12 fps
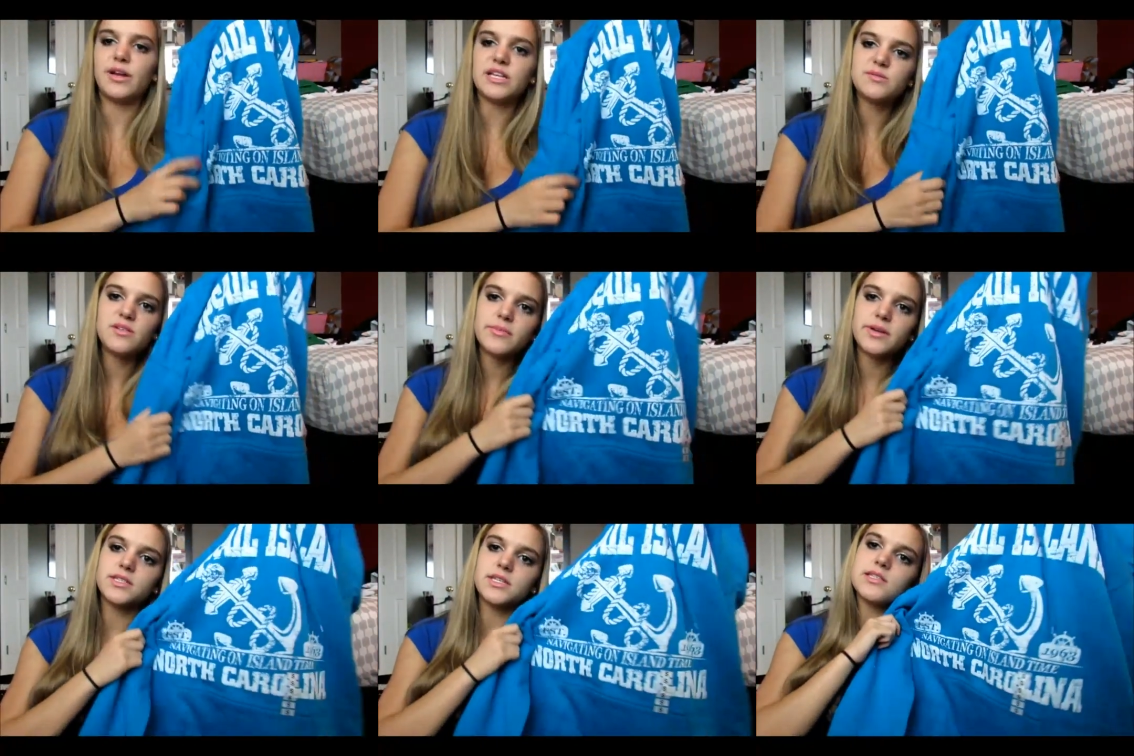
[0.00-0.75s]
it reminds me of
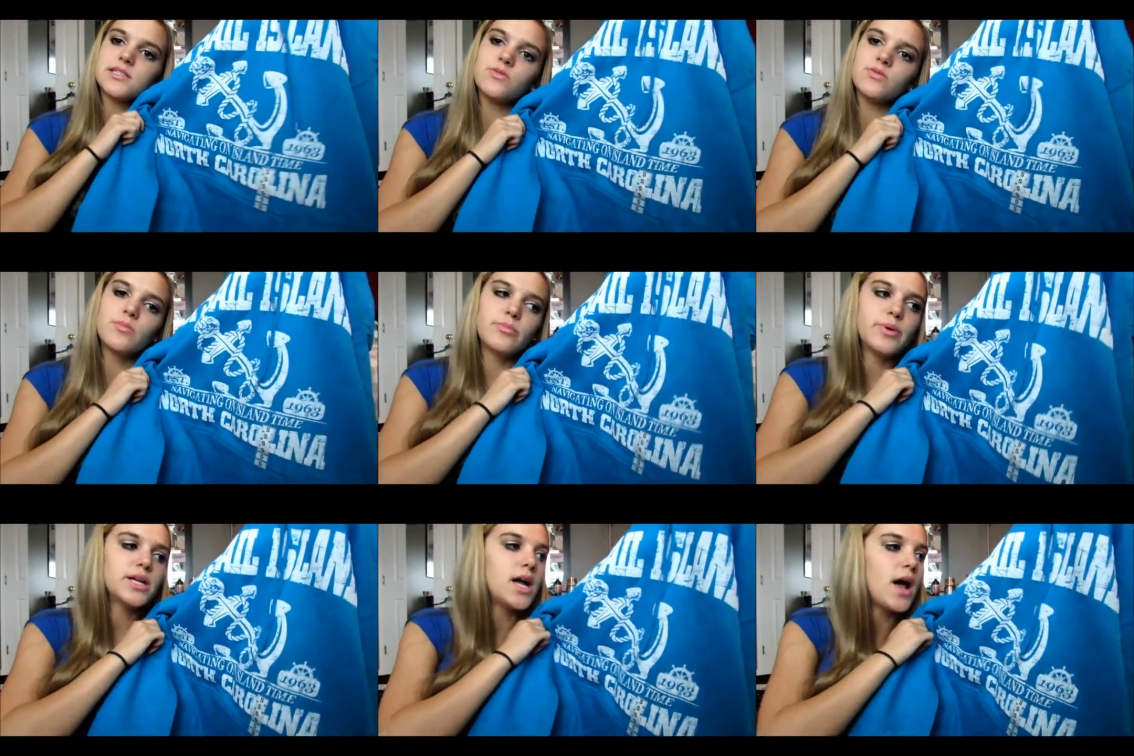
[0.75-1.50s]
my D C one,
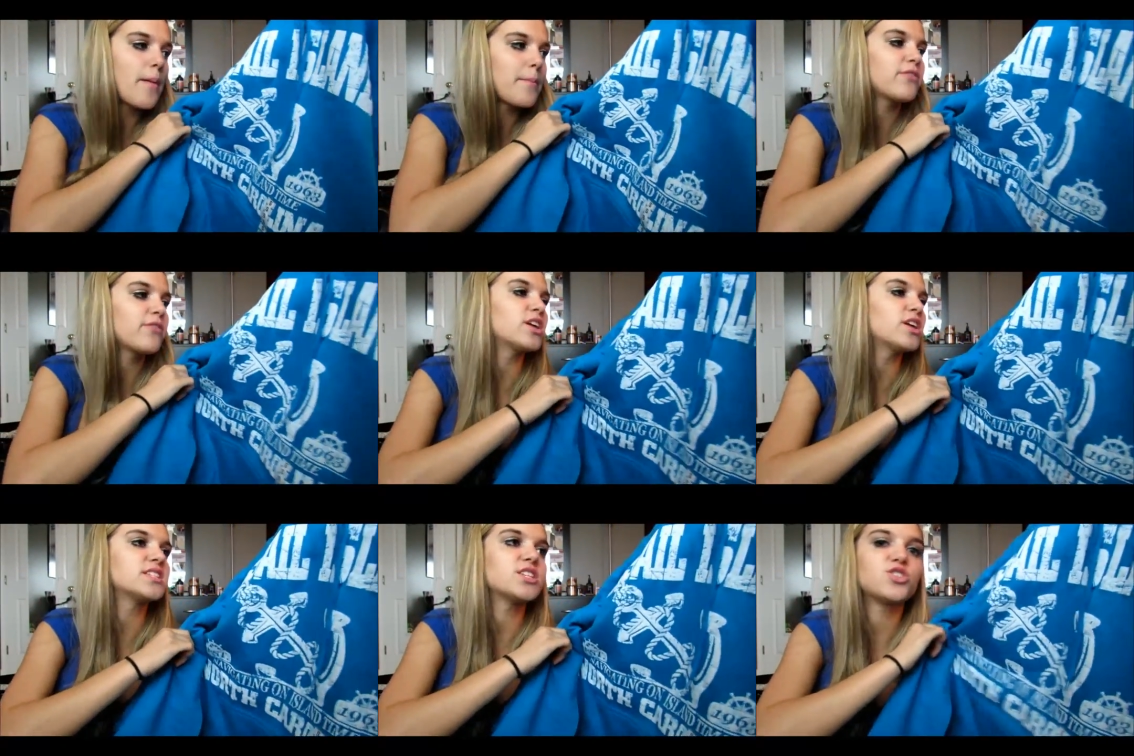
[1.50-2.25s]
but um, my
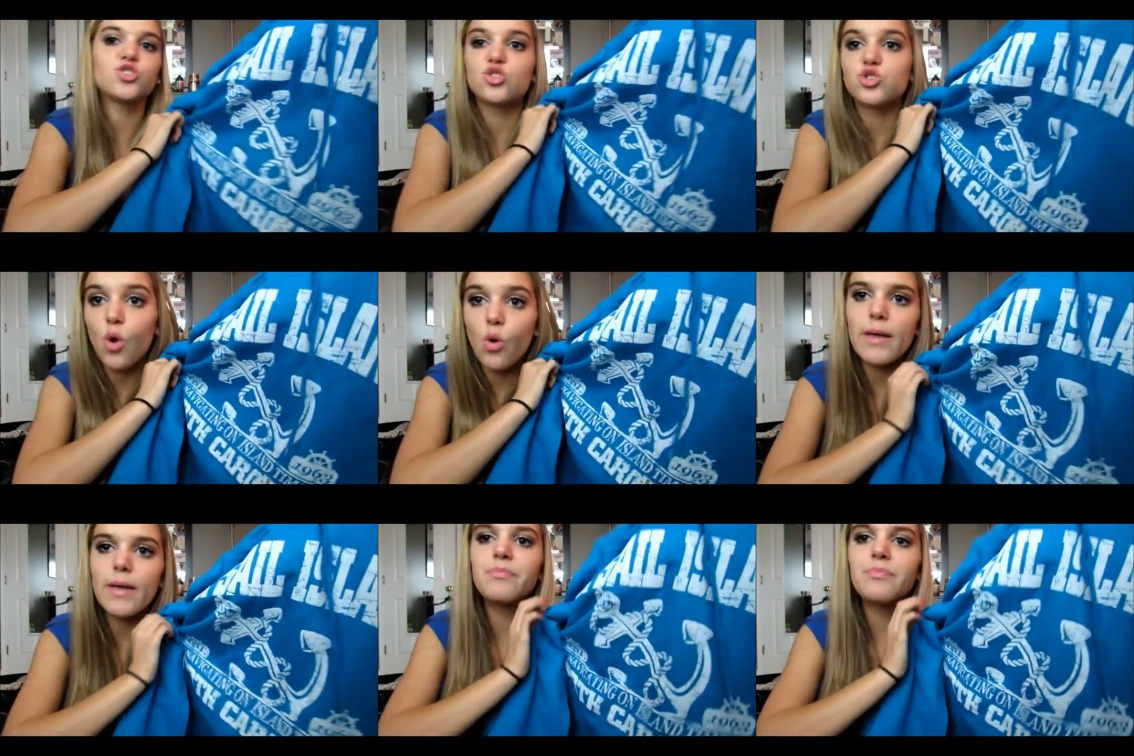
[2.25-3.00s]
friend's sister
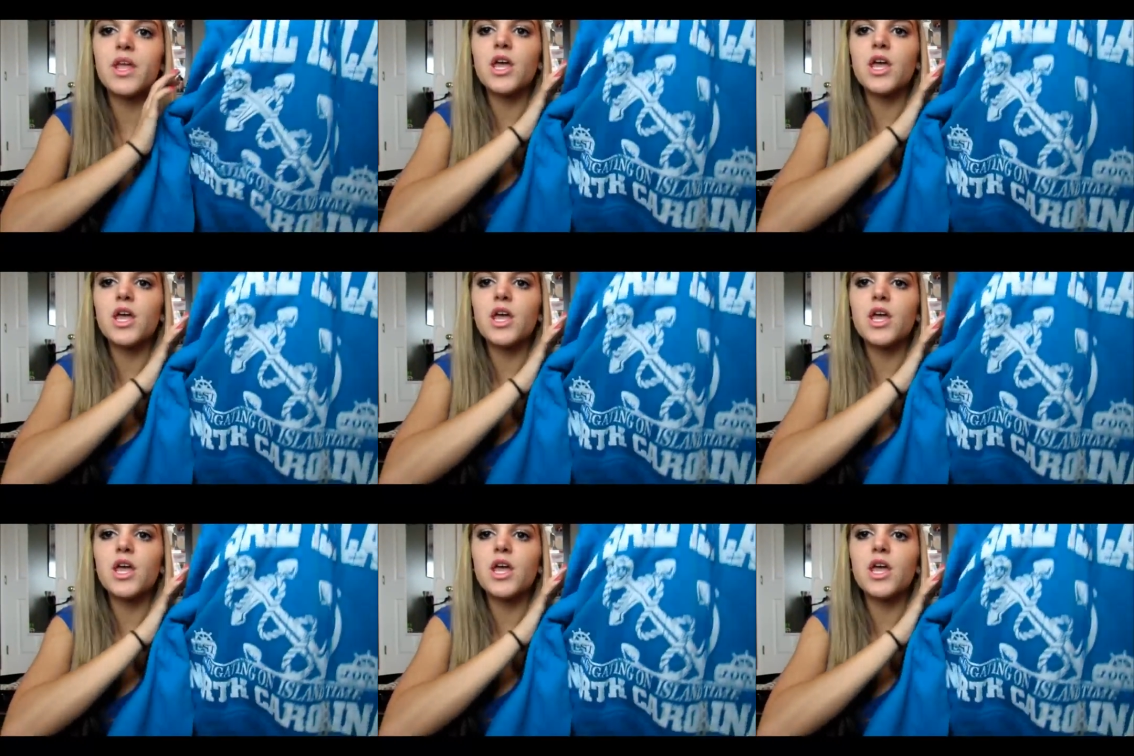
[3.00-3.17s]
stole it.